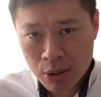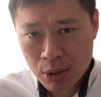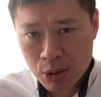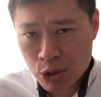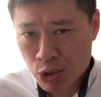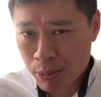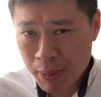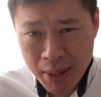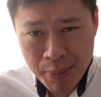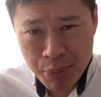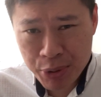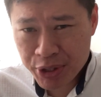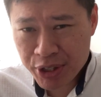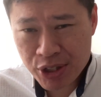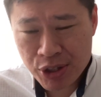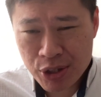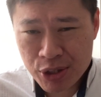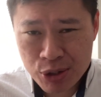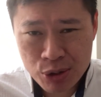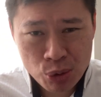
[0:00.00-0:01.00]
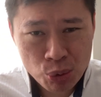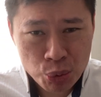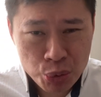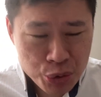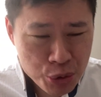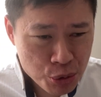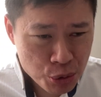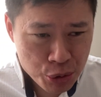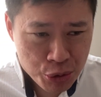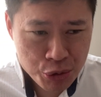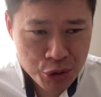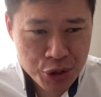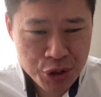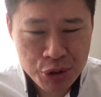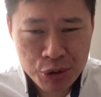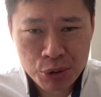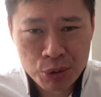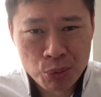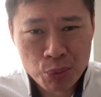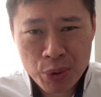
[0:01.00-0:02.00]
So my prediction is 2030,
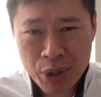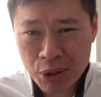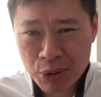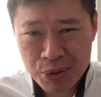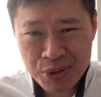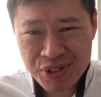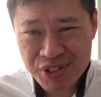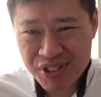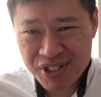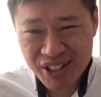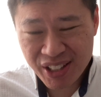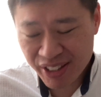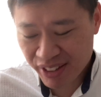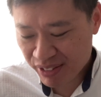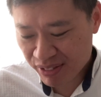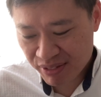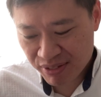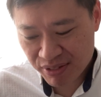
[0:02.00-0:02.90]
we are going to see like